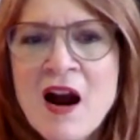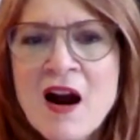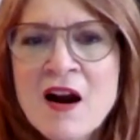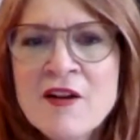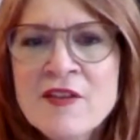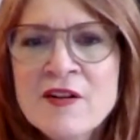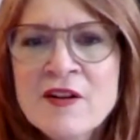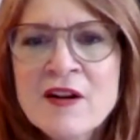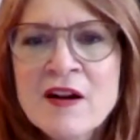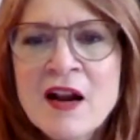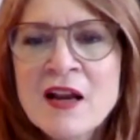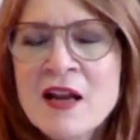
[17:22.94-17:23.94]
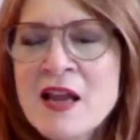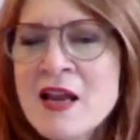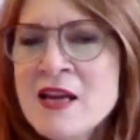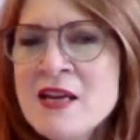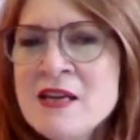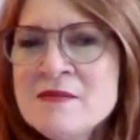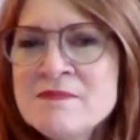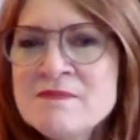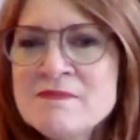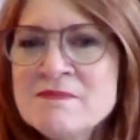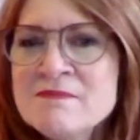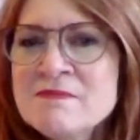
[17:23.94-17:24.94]
Are there any,
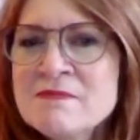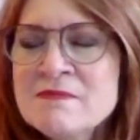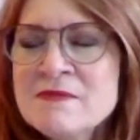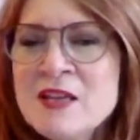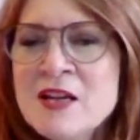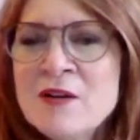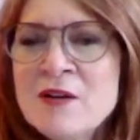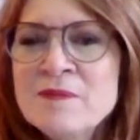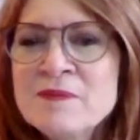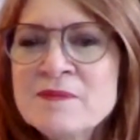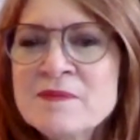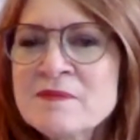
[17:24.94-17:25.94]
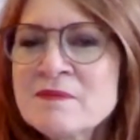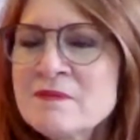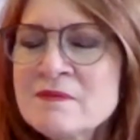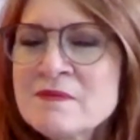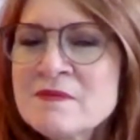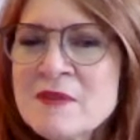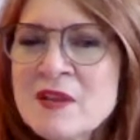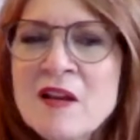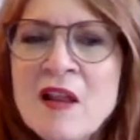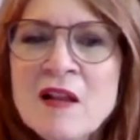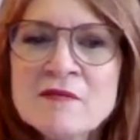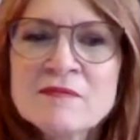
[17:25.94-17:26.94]
you know,
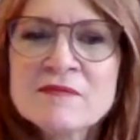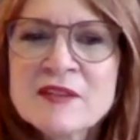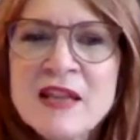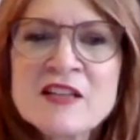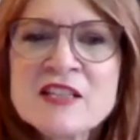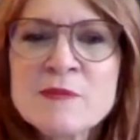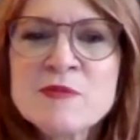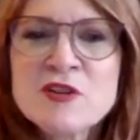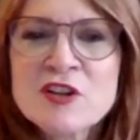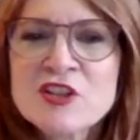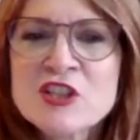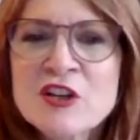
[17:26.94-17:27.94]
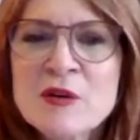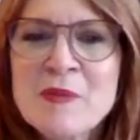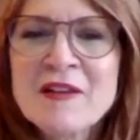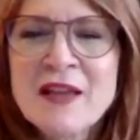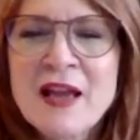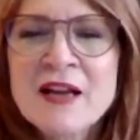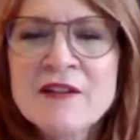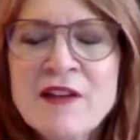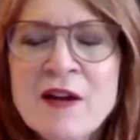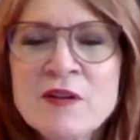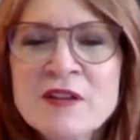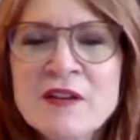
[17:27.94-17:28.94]
little tips you could share about that of
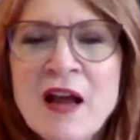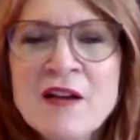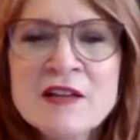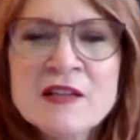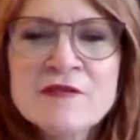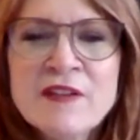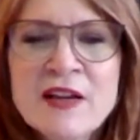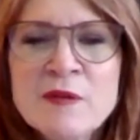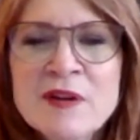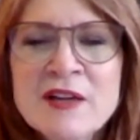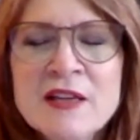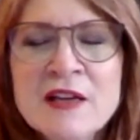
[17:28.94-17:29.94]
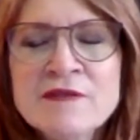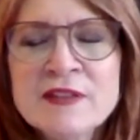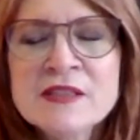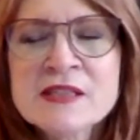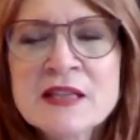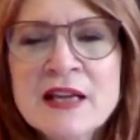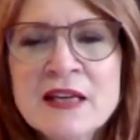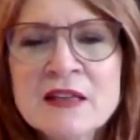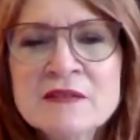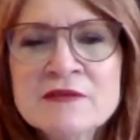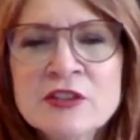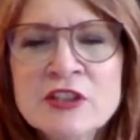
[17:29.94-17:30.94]
how to define what enough feels like
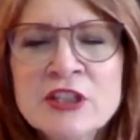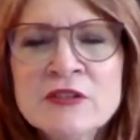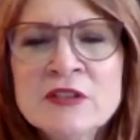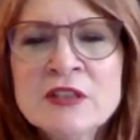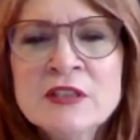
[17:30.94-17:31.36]
for you?